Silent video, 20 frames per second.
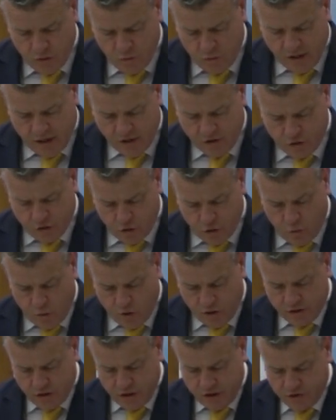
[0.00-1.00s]
What I do
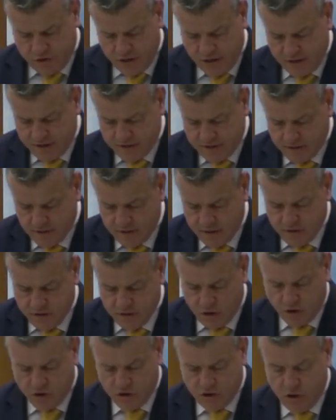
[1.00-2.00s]
want to address
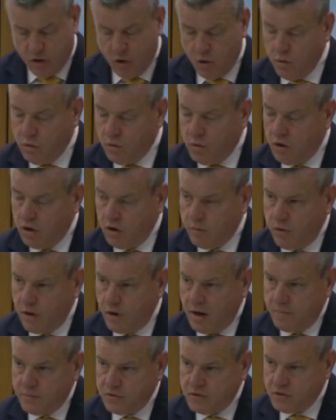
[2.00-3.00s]
is our slow, or
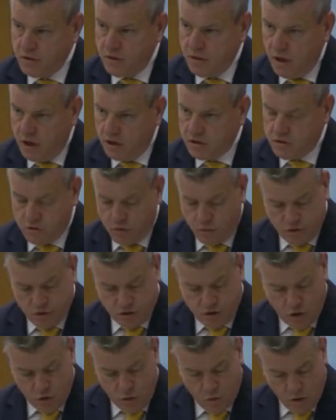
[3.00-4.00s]
perhaps not so
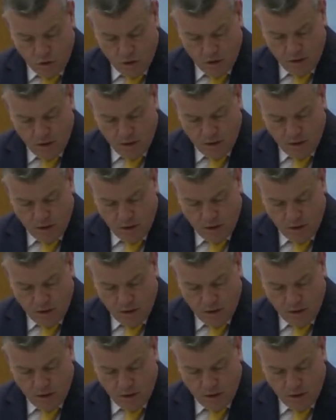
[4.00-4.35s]
slow,